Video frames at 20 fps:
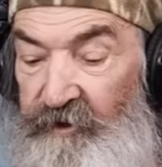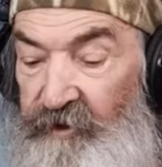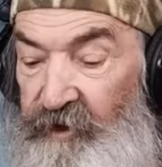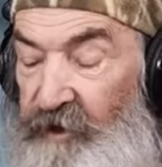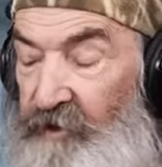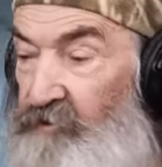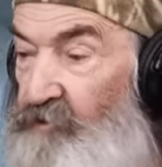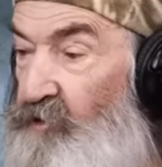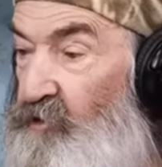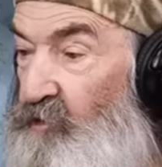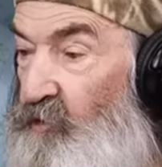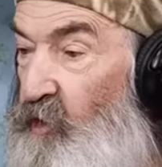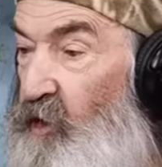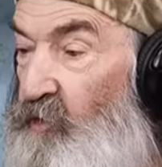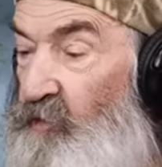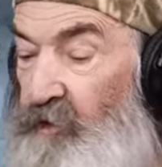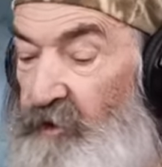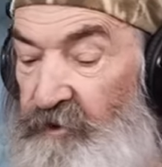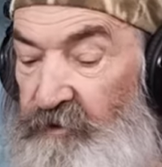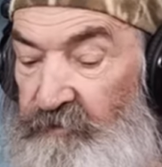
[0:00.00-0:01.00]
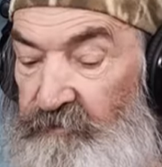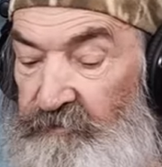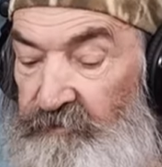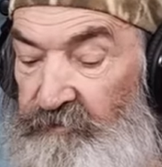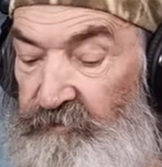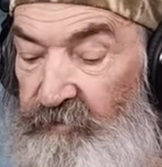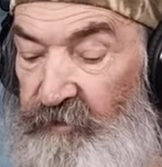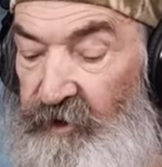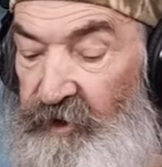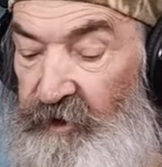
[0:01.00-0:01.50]
that you quoted,
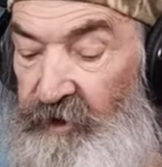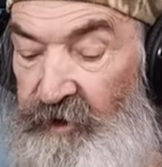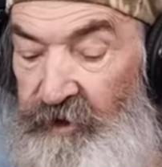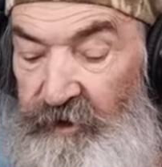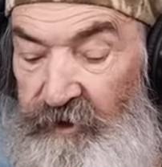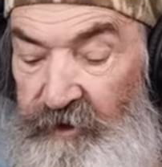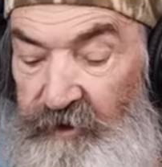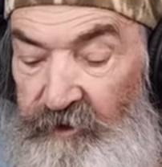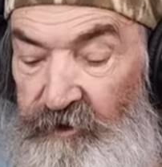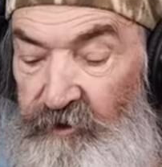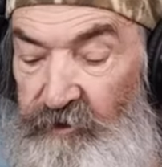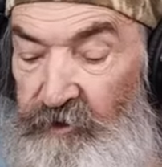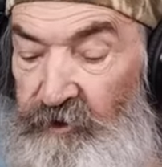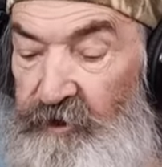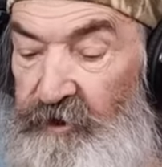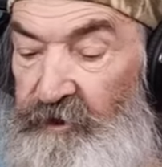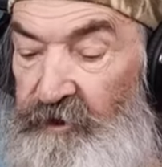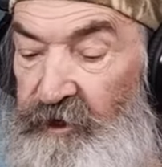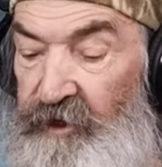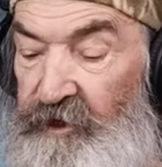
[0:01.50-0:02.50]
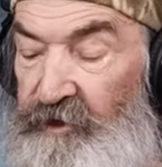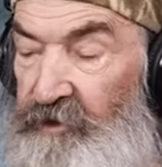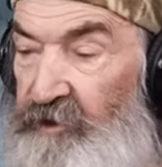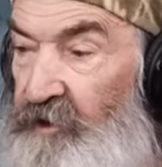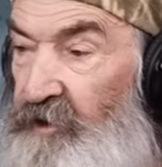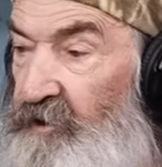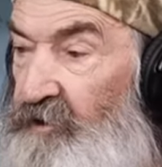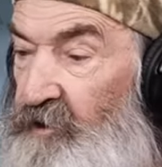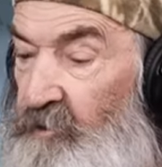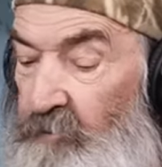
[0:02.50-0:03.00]
you look at that,
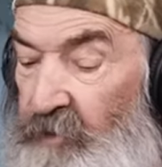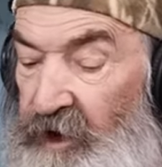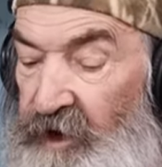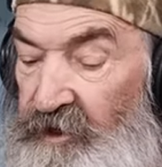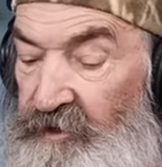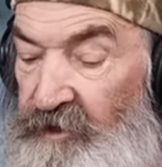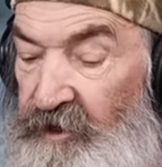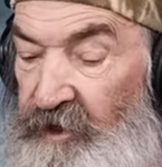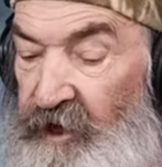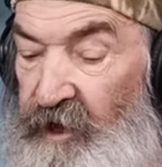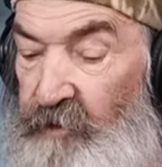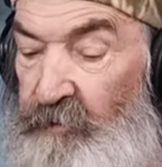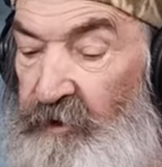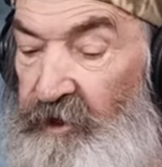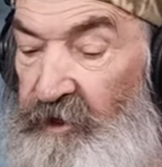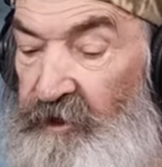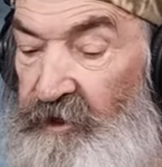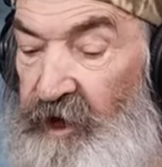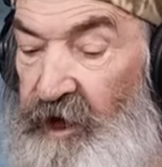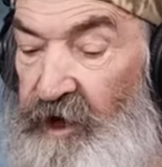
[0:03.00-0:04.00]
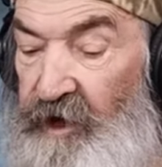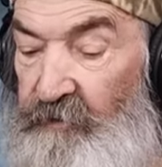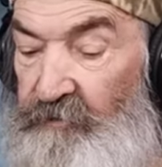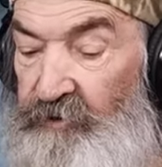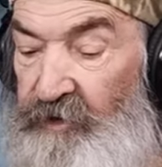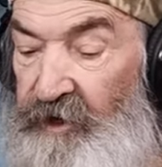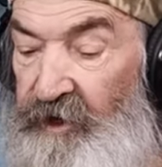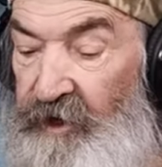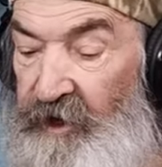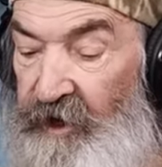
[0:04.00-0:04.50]
it's amazing how many
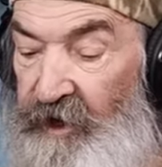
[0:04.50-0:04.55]
times